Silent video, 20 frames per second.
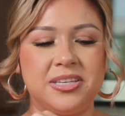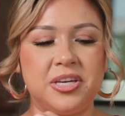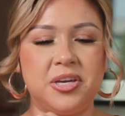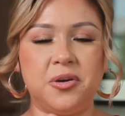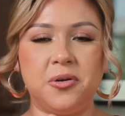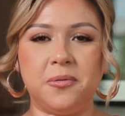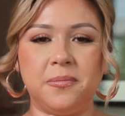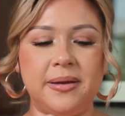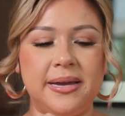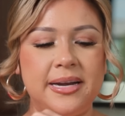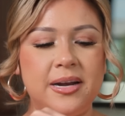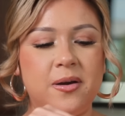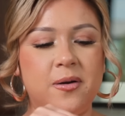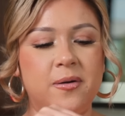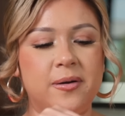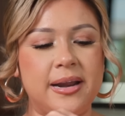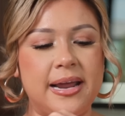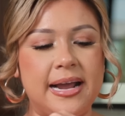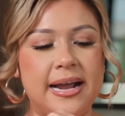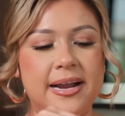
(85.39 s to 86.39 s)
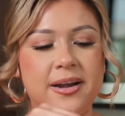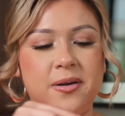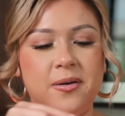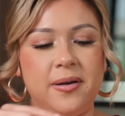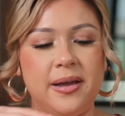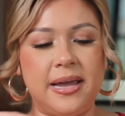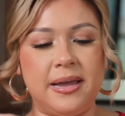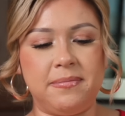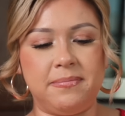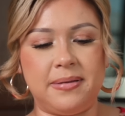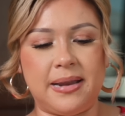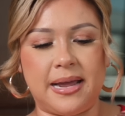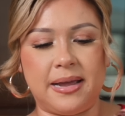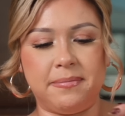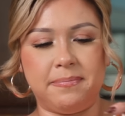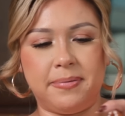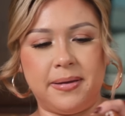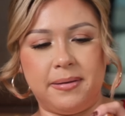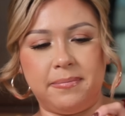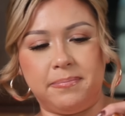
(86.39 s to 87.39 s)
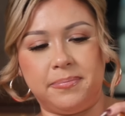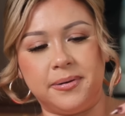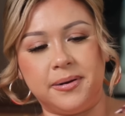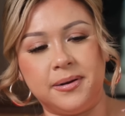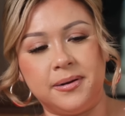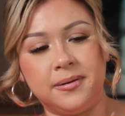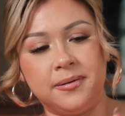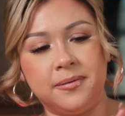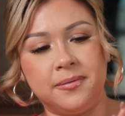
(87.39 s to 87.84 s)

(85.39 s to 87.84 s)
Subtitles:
cumin, oregano, and black pepper.